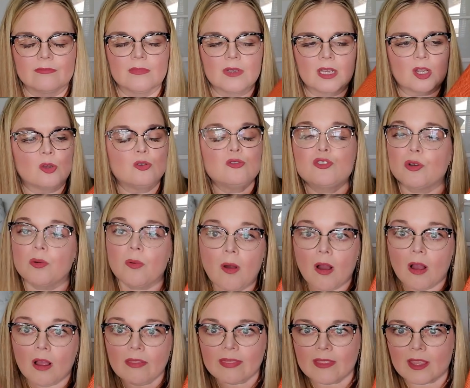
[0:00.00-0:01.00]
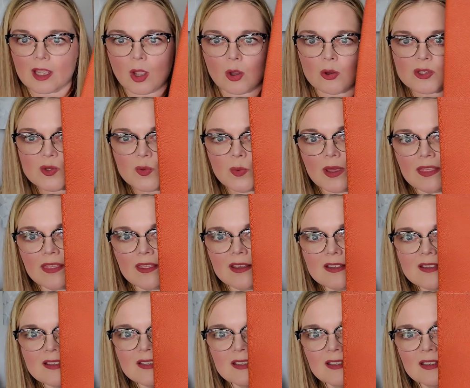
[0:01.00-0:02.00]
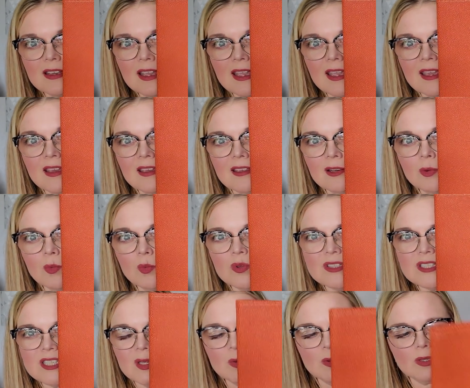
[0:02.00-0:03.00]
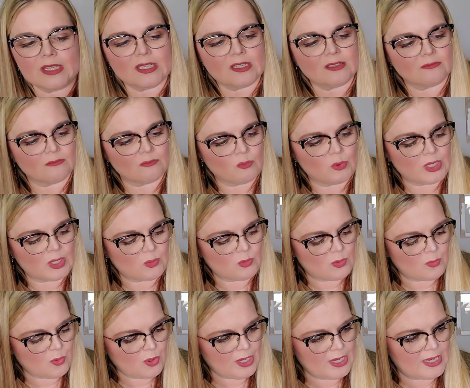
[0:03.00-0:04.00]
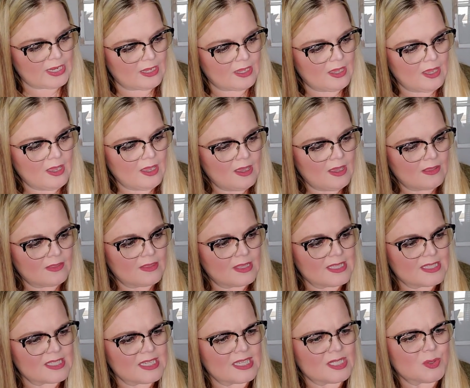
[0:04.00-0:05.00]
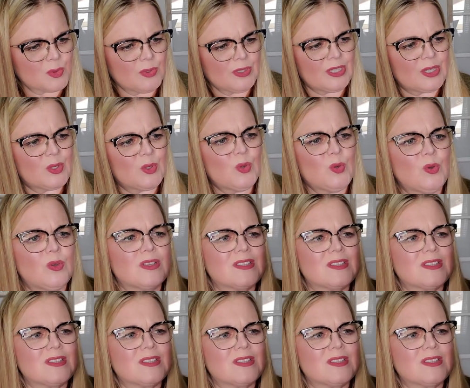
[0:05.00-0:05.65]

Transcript: accoutrement that goes with it and we'll see what it, what it will bring it's it's really cool.